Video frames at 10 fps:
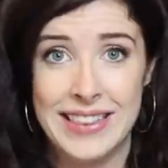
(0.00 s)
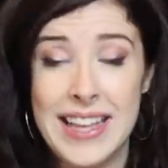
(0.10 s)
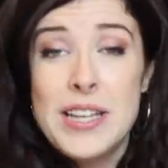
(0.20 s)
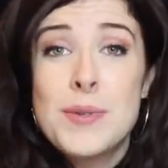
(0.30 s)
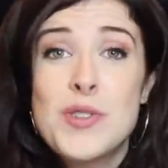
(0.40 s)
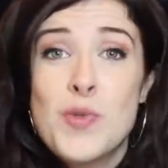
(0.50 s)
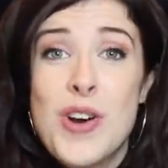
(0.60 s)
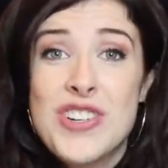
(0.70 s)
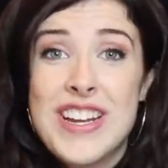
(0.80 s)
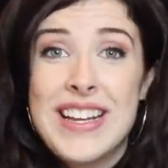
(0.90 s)
Thanks so much for
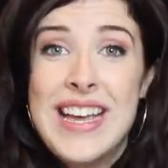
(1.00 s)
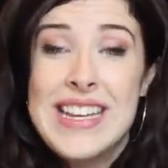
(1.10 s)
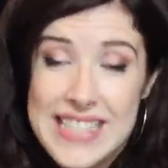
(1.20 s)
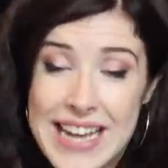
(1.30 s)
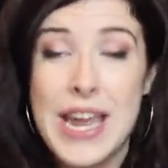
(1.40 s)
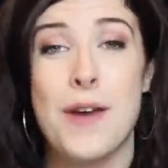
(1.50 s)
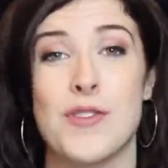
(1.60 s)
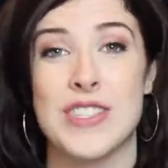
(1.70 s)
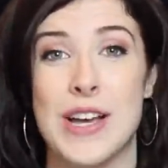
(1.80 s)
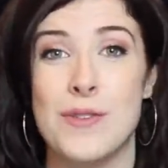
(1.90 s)
watching, take care
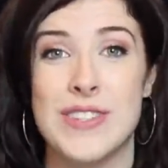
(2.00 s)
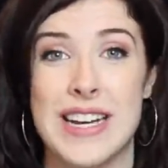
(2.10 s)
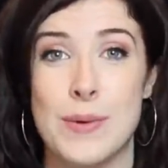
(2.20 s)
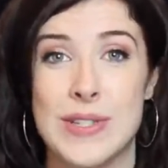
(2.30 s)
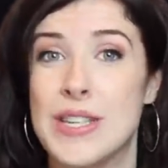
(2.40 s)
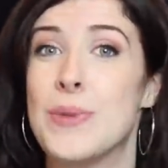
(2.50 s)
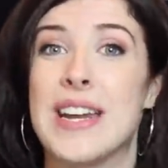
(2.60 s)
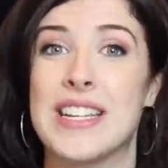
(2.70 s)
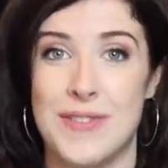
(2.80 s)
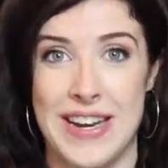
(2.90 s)
of yourselves, and I will see you in
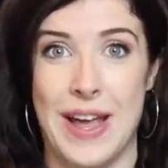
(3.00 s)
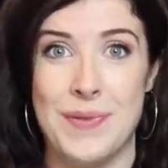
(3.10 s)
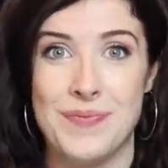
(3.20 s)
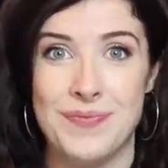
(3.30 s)
the next video.